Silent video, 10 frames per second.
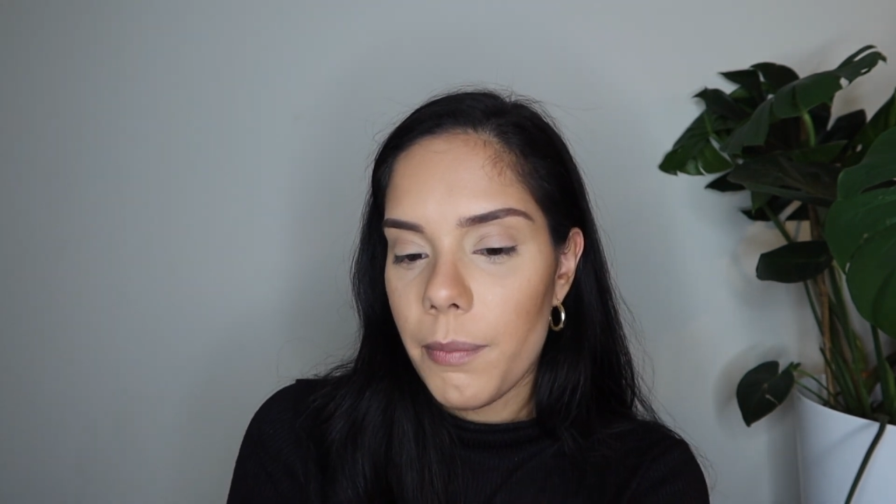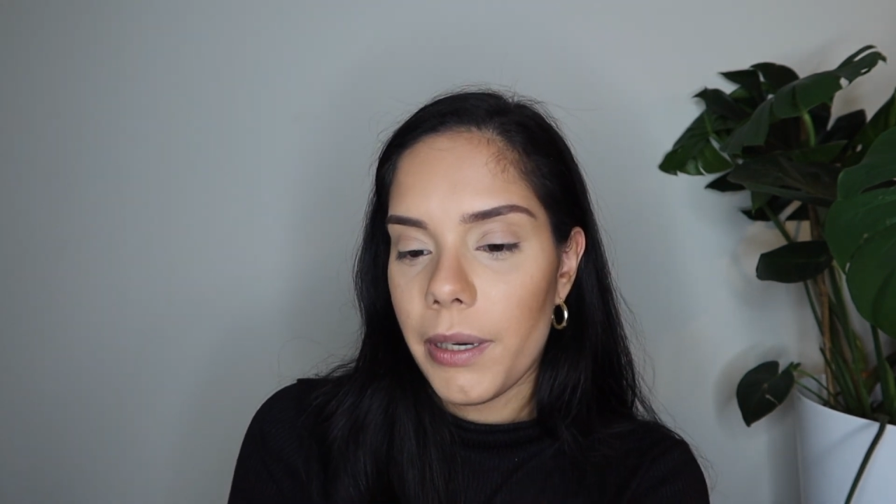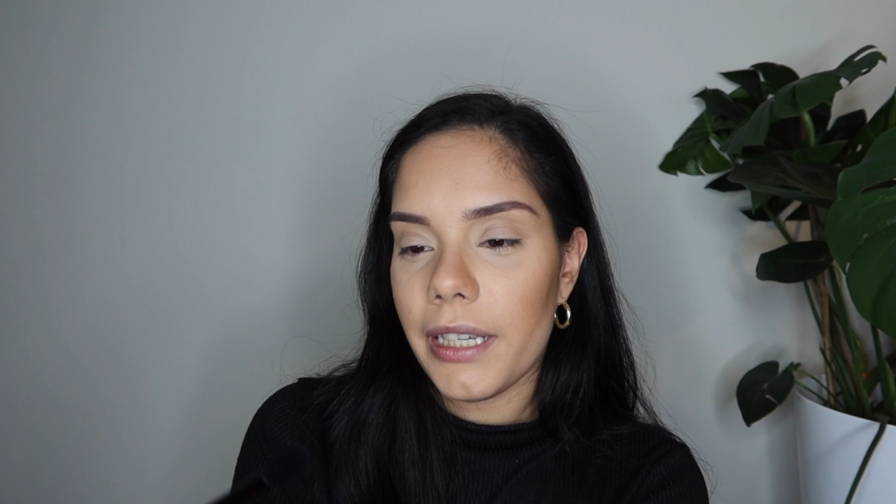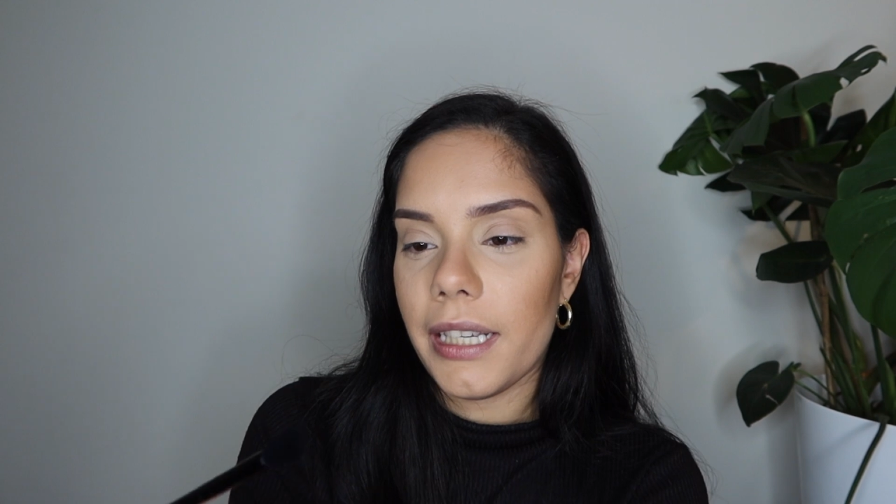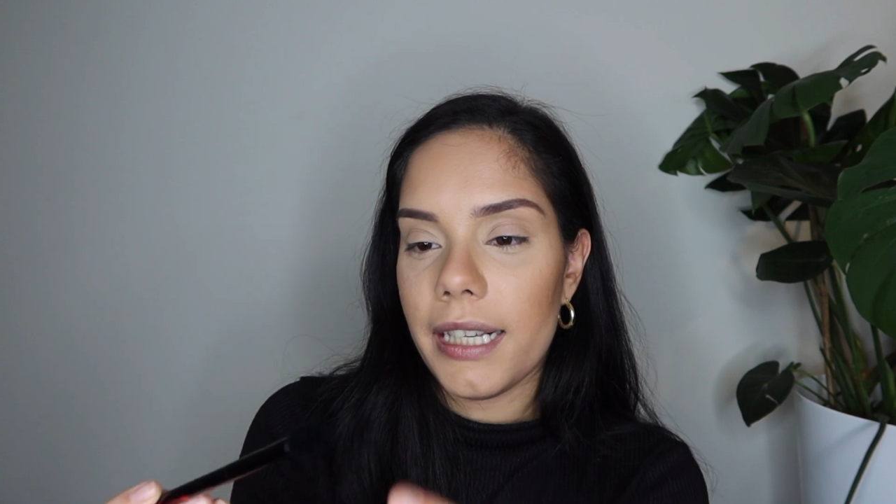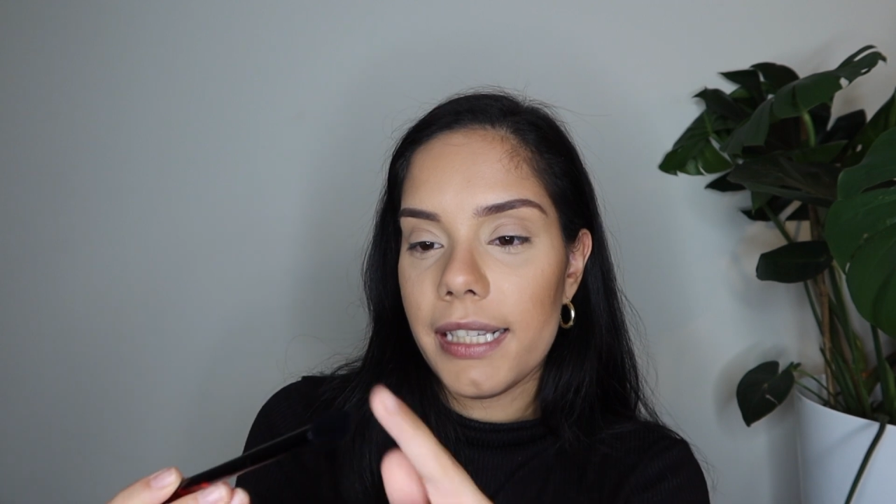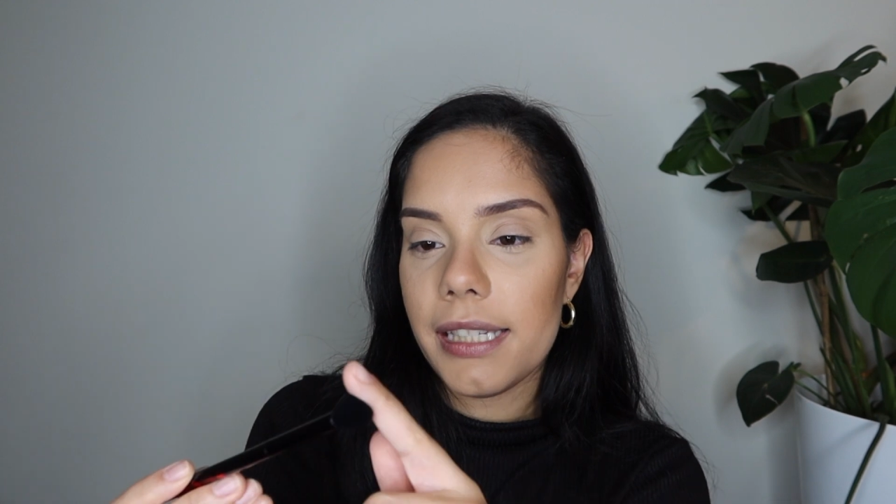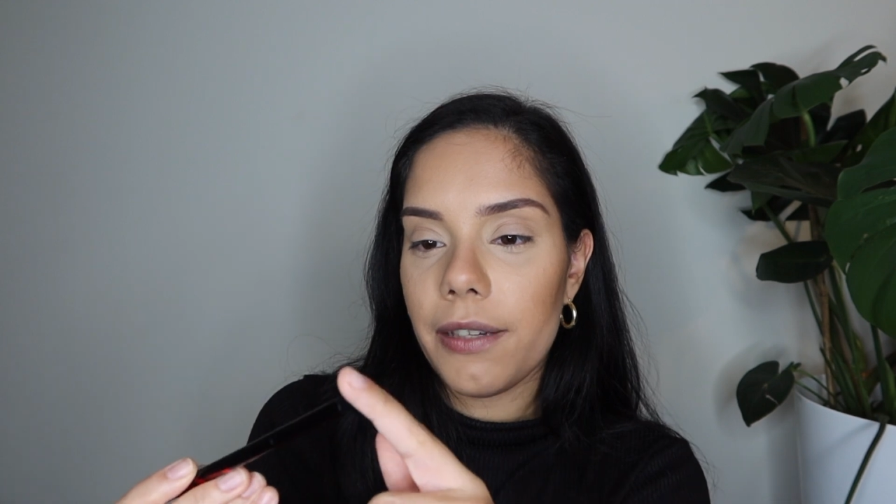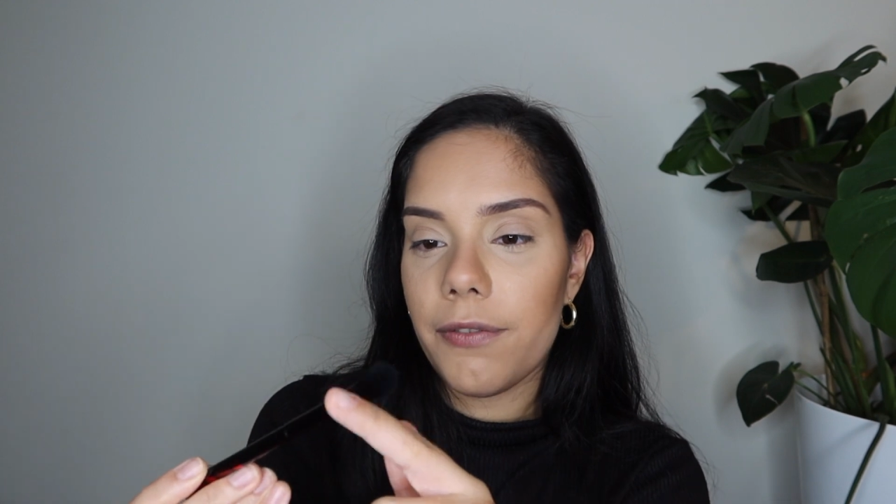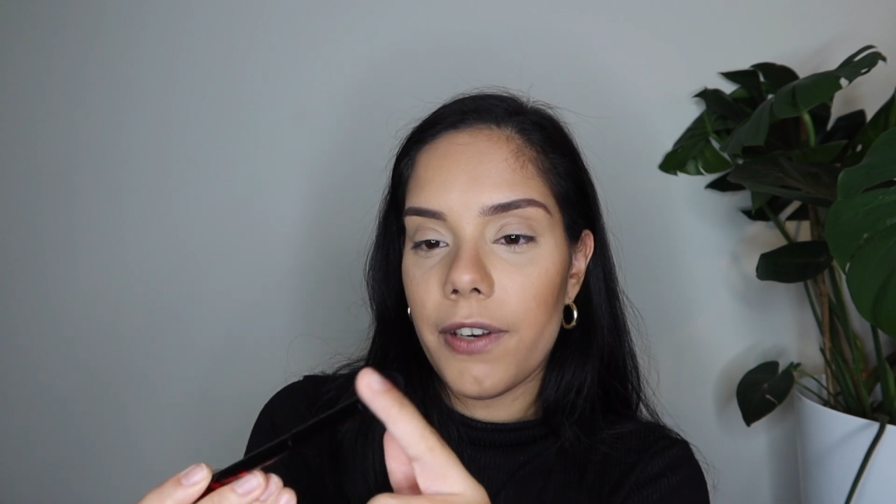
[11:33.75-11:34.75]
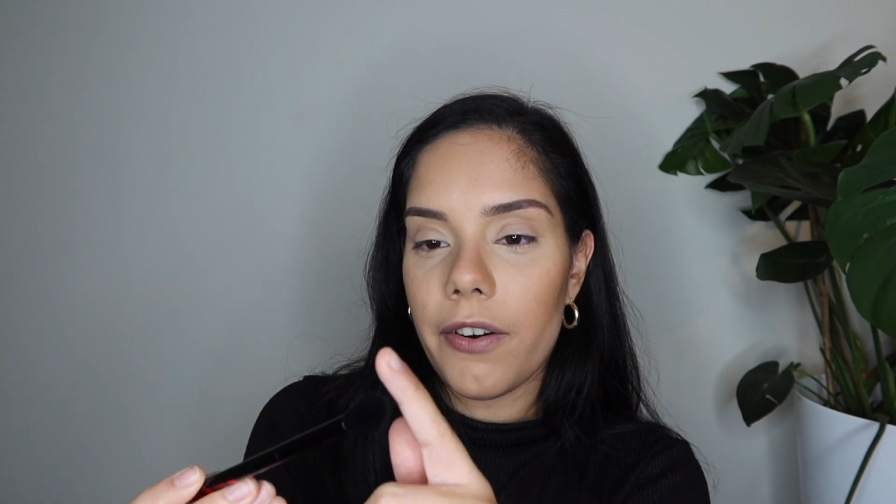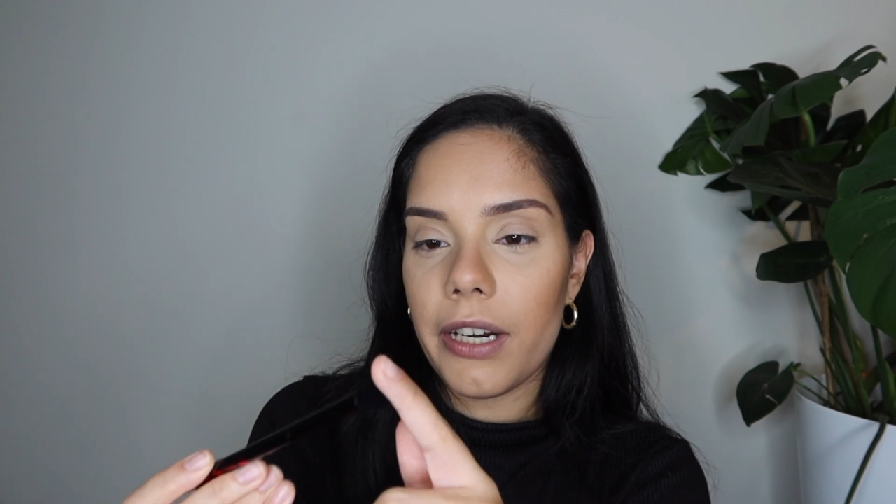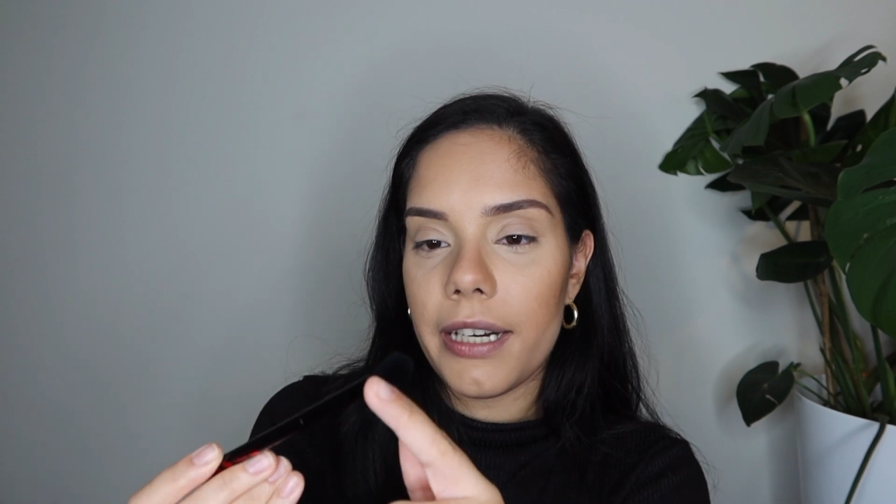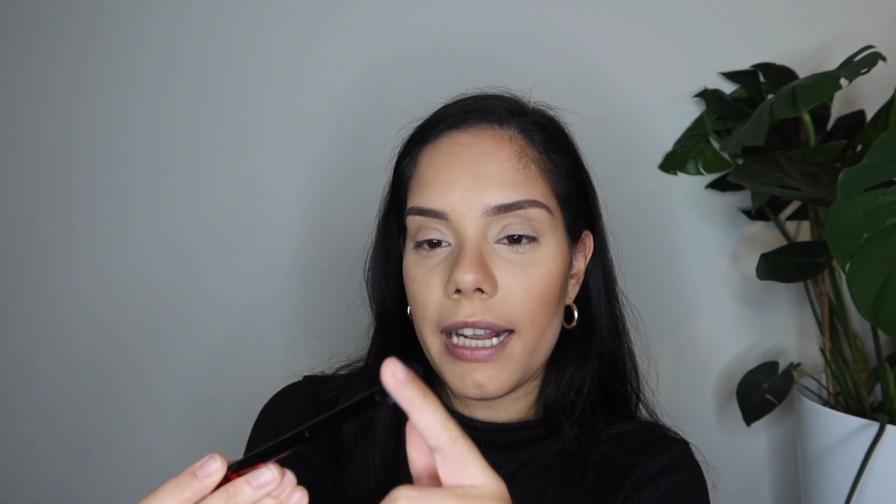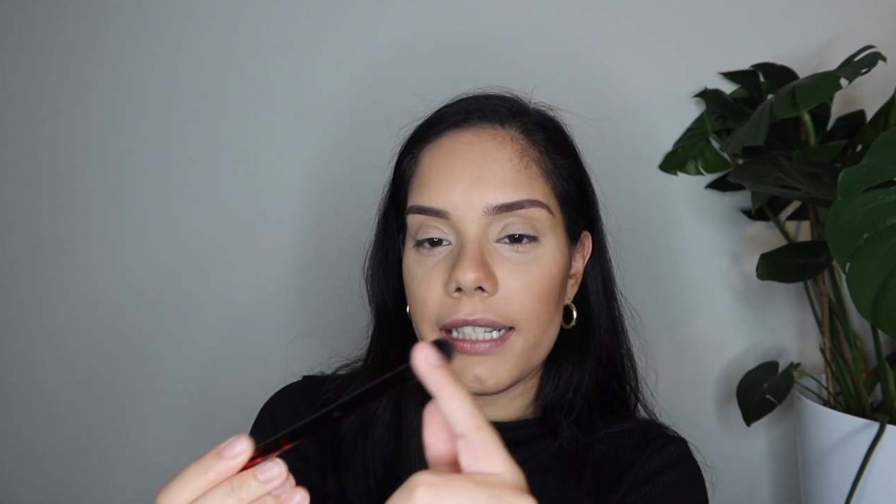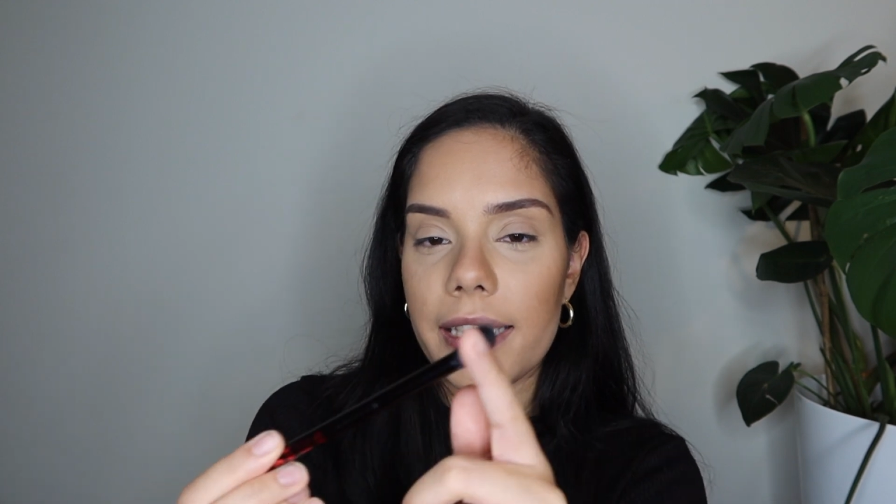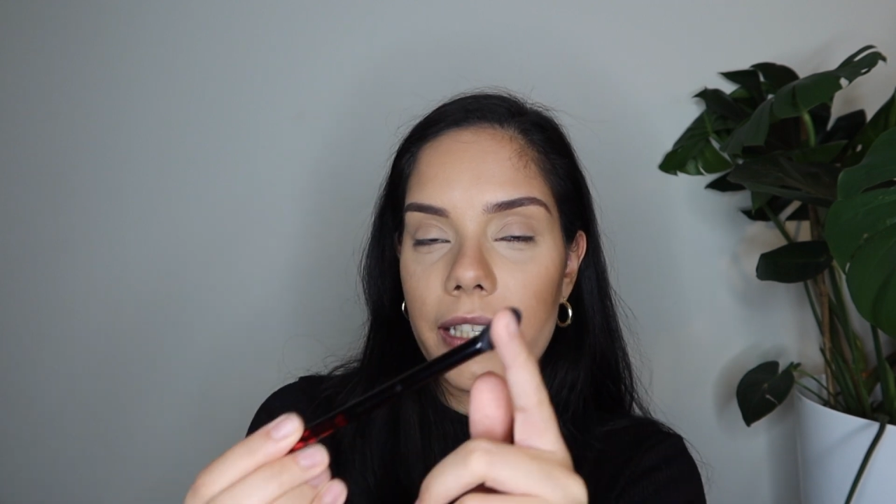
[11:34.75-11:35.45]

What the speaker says: but it is a very nice